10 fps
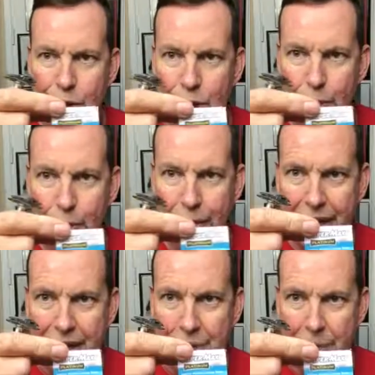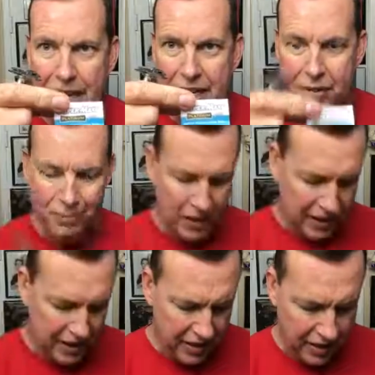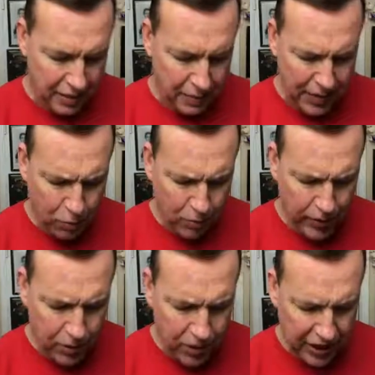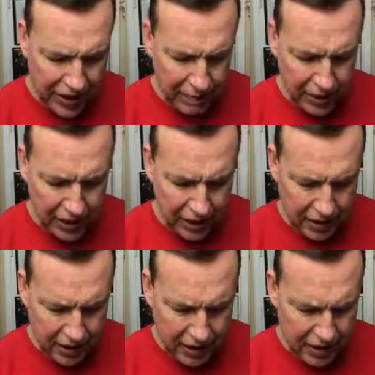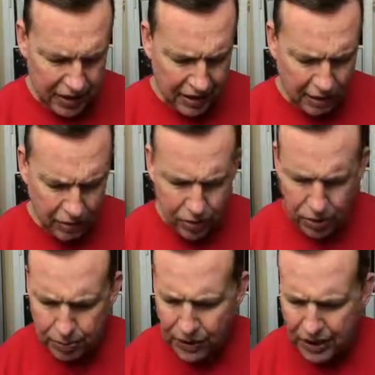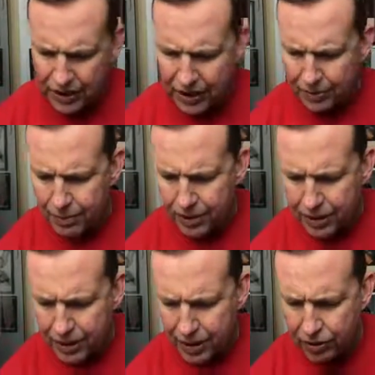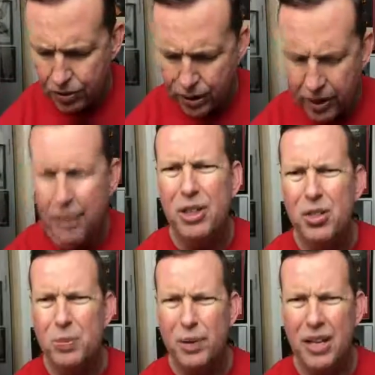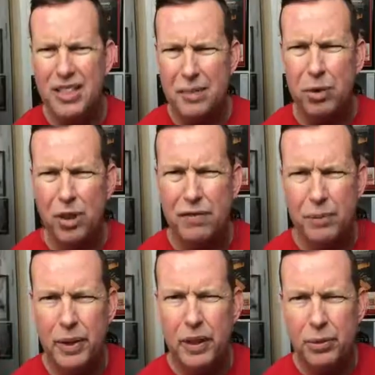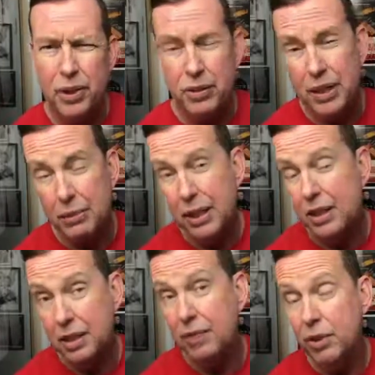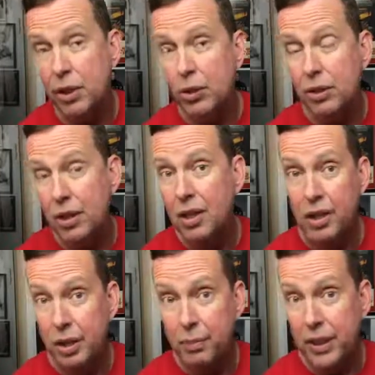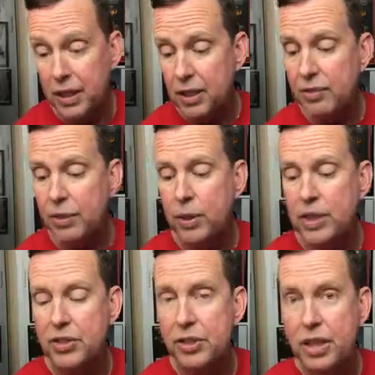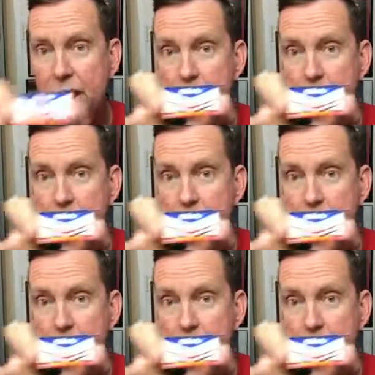Supermax Platinum blade, but I won't be using that blade today. I want to use a blade that I'm going to use products I'm really familiar with, so that way I can give you a good opinion of the razor.